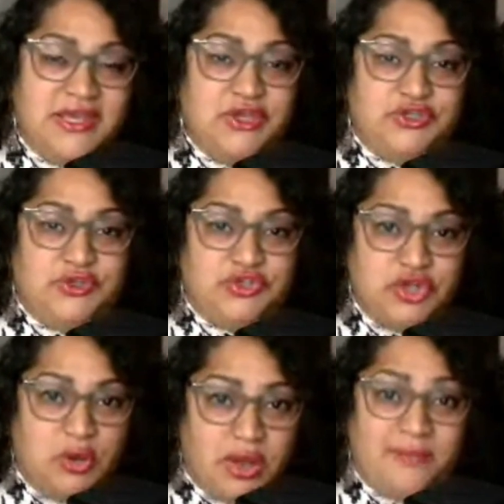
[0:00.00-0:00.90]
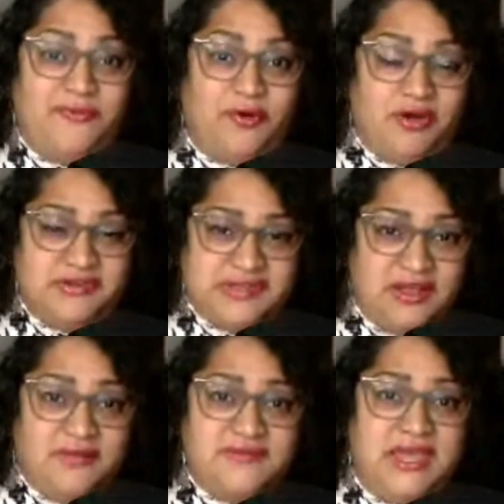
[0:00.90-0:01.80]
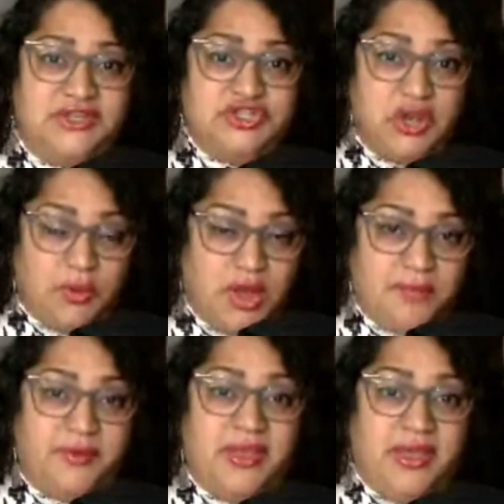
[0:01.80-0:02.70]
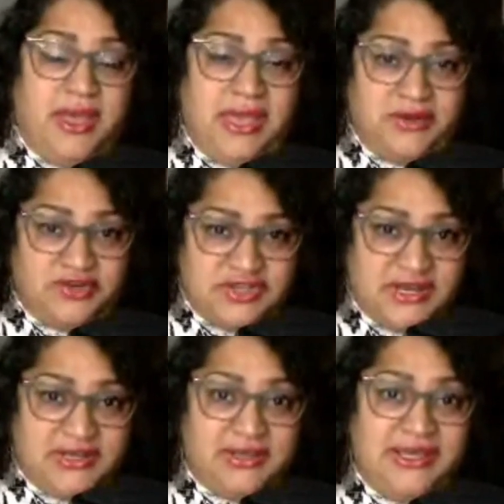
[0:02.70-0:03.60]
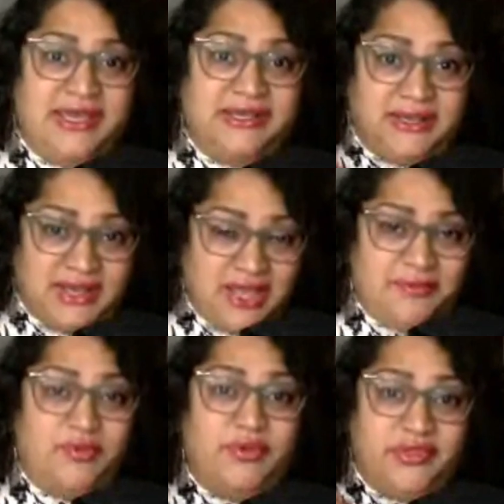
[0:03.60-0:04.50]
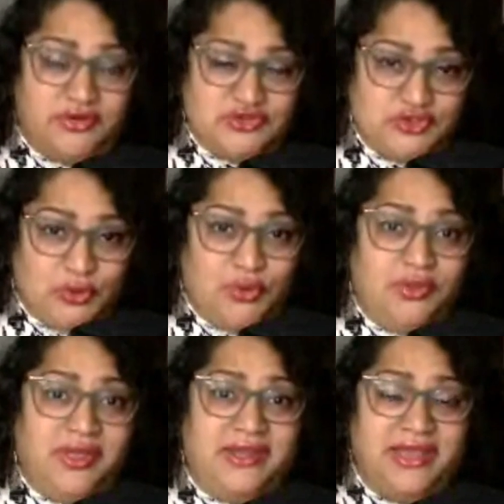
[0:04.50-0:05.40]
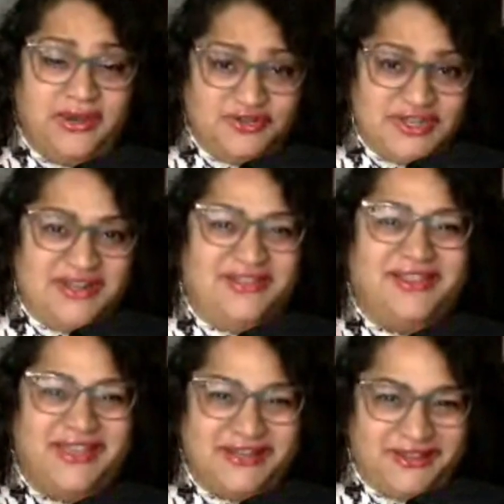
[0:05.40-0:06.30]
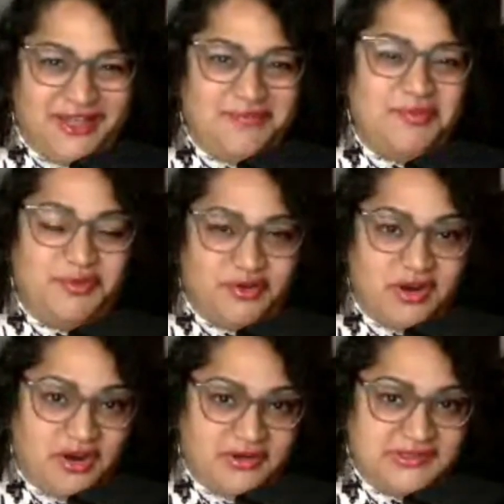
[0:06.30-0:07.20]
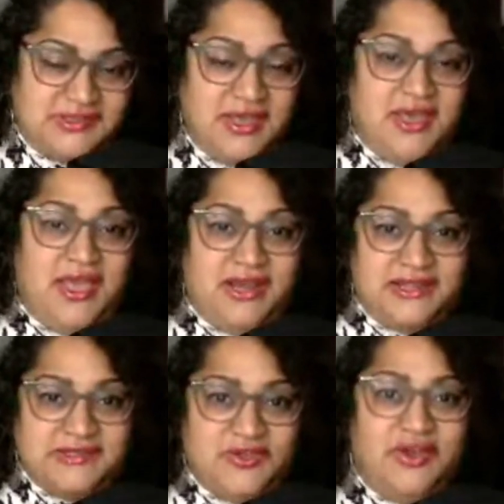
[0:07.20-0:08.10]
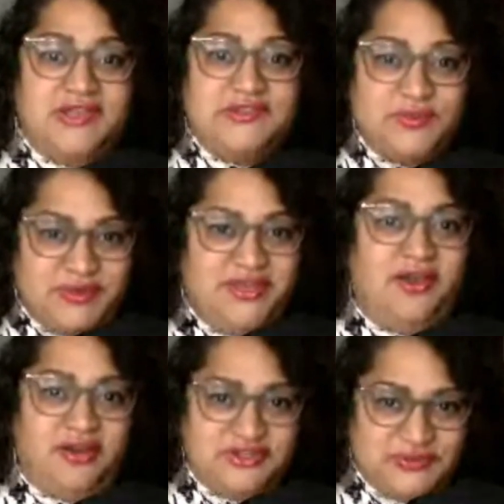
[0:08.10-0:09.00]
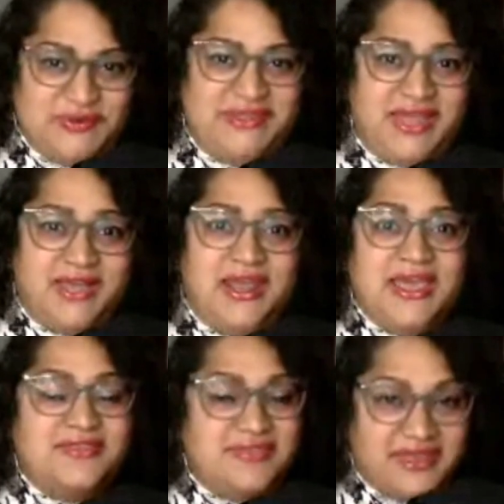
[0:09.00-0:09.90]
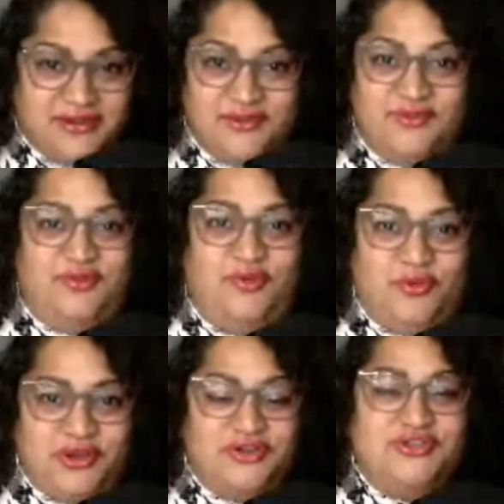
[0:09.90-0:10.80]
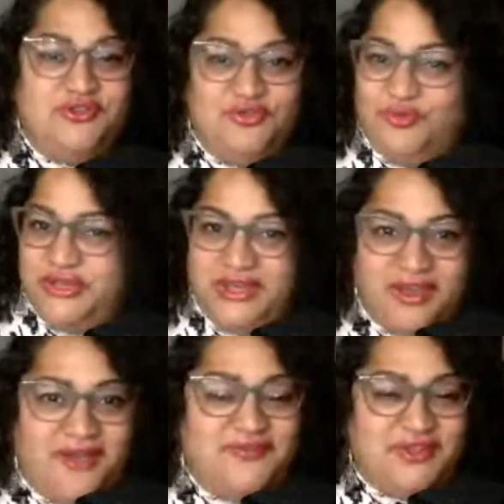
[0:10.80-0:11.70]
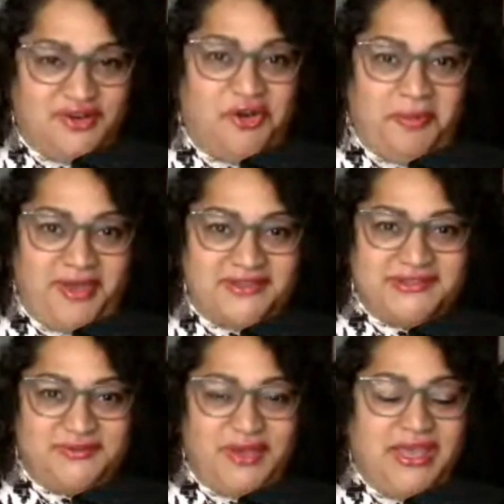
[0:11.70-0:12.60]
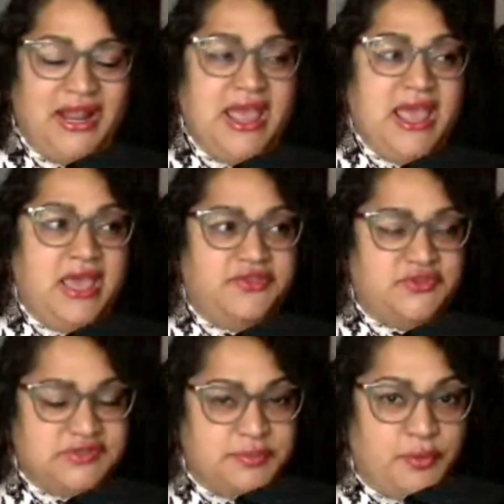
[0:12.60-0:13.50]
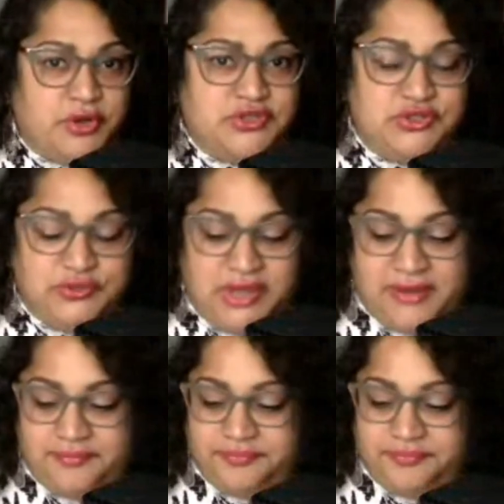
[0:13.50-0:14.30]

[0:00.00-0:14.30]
to show up for ourselves, and show up energetically in alignment with our soul, and energetically in alignment with our hearts. And as long as we are doing that, then we have done our best, right? And so it's important to do that.